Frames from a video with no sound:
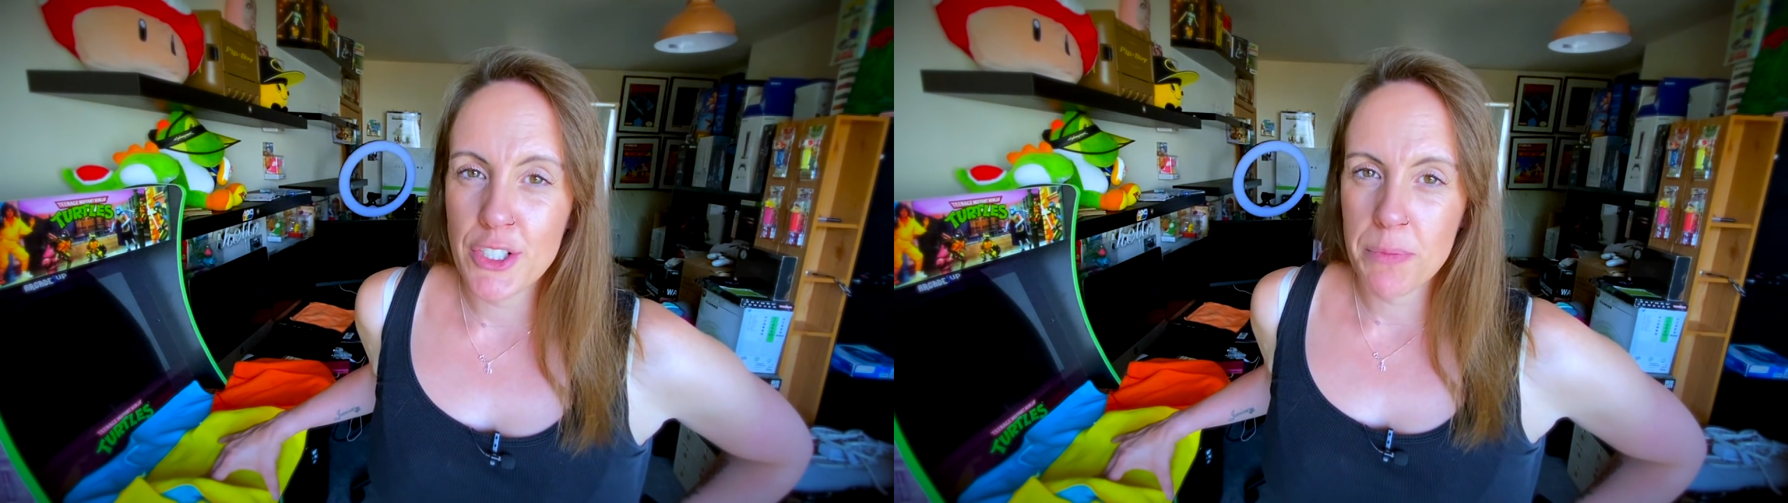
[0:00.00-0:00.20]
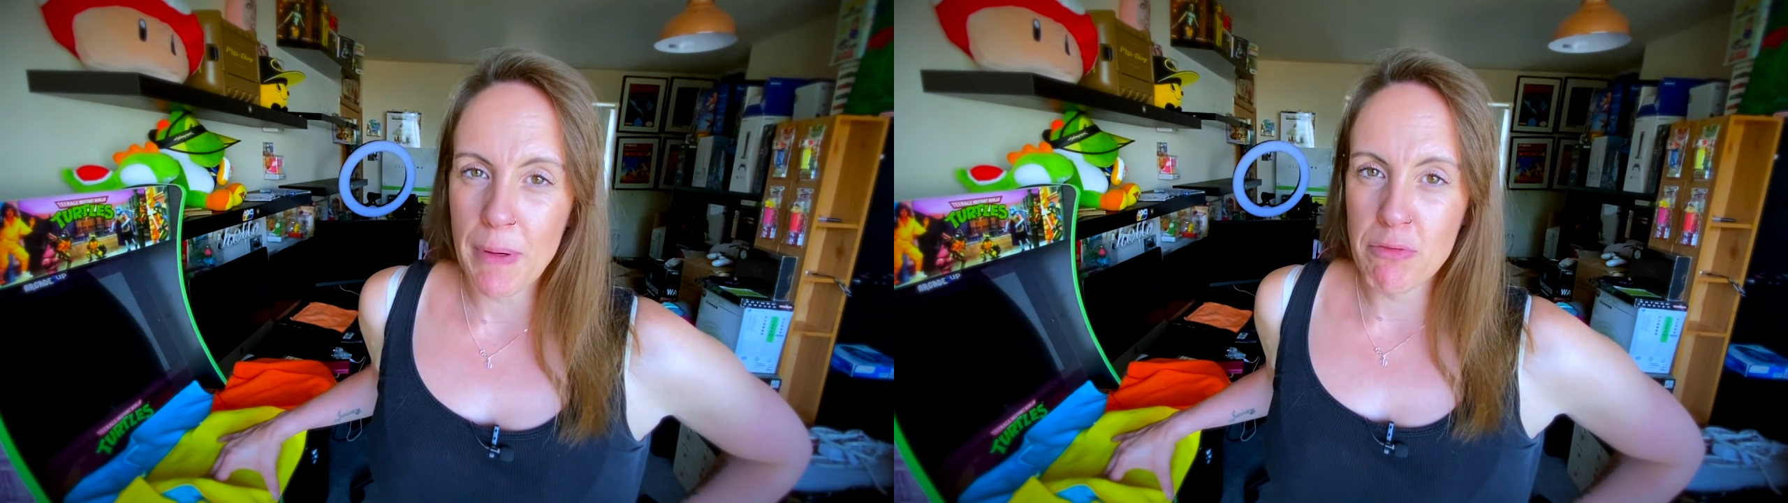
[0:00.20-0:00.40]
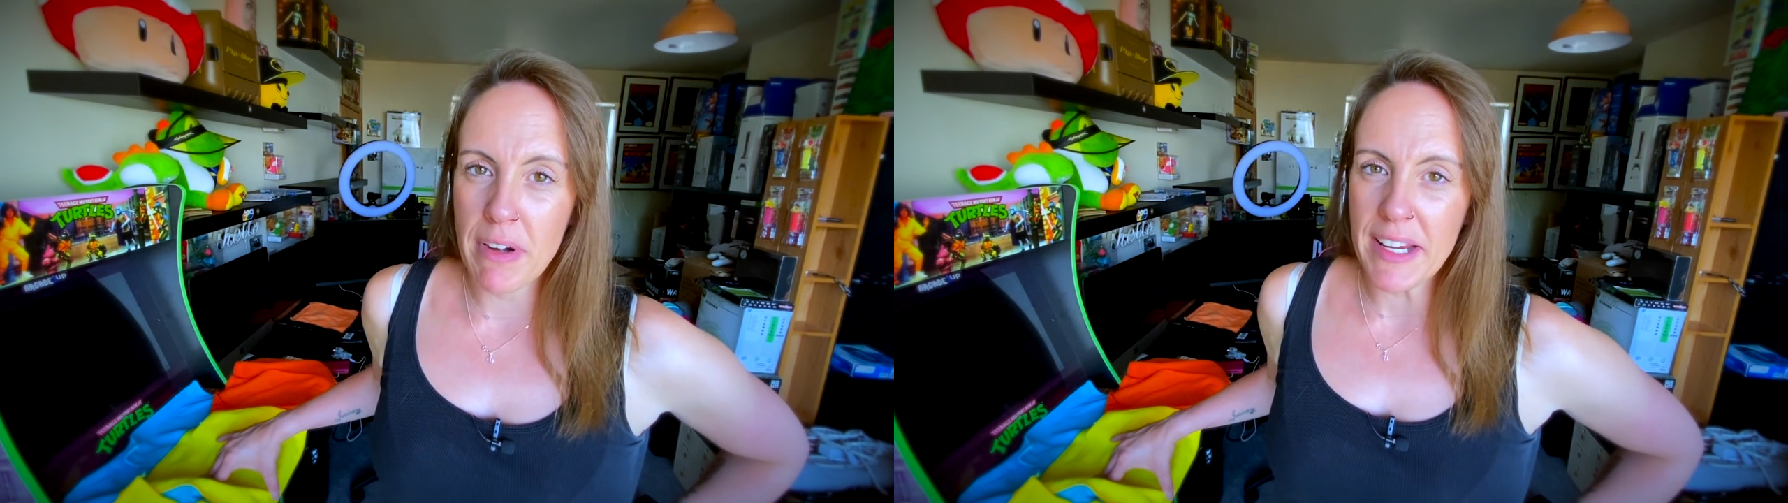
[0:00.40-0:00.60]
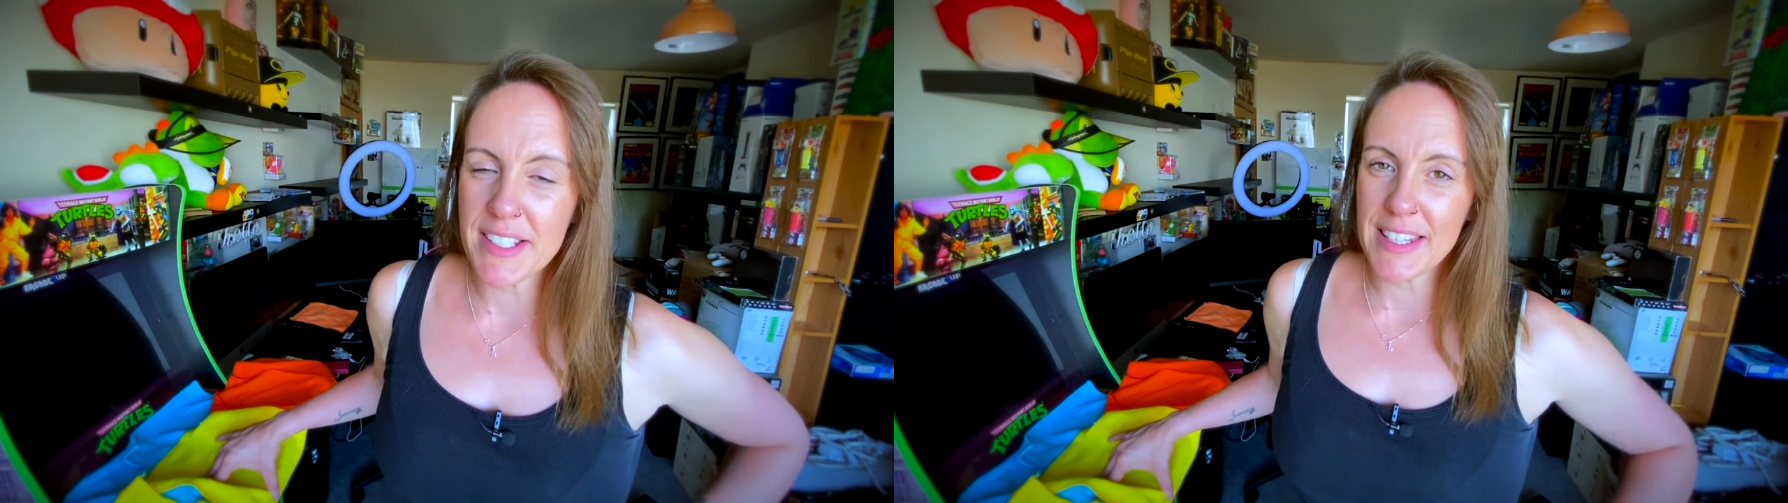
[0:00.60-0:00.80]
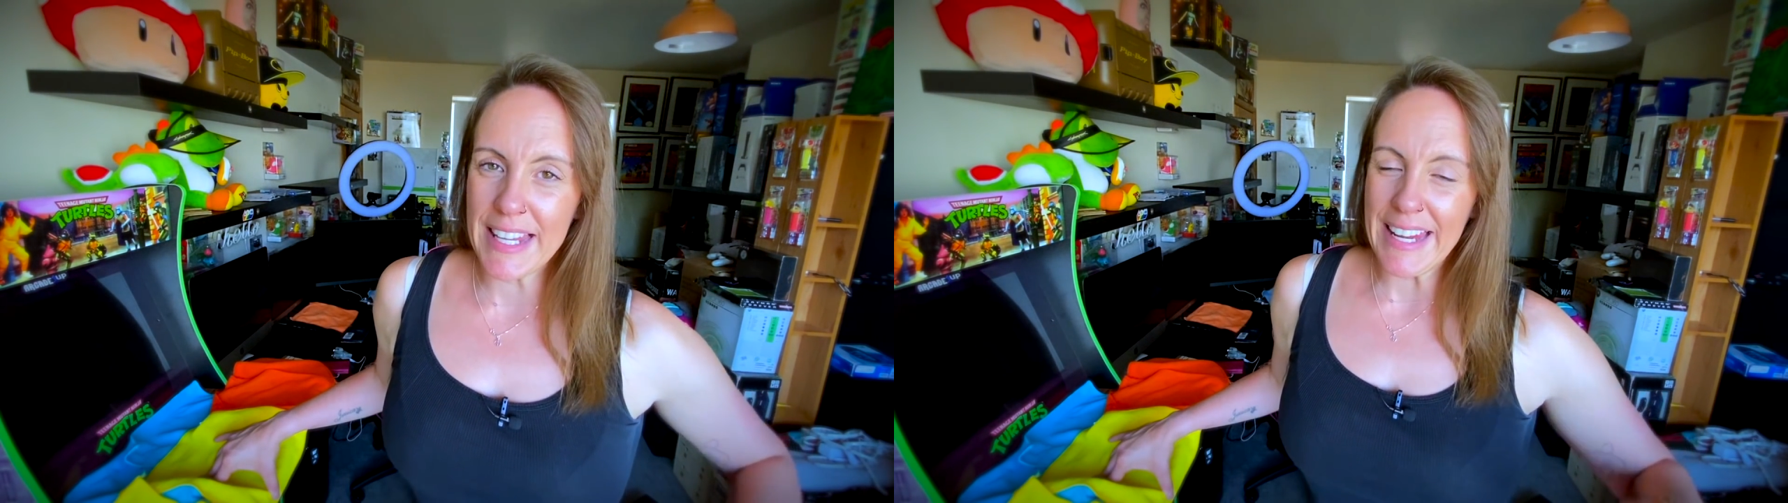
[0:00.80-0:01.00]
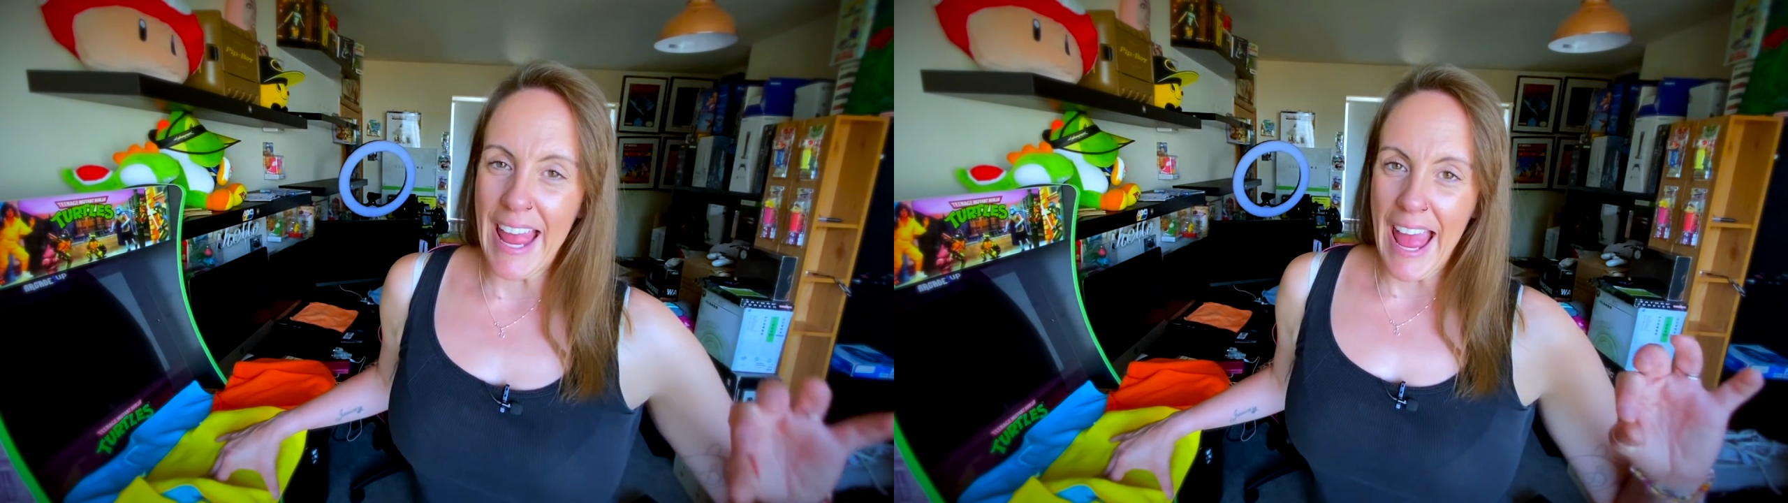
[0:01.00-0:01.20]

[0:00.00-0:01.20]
just been recently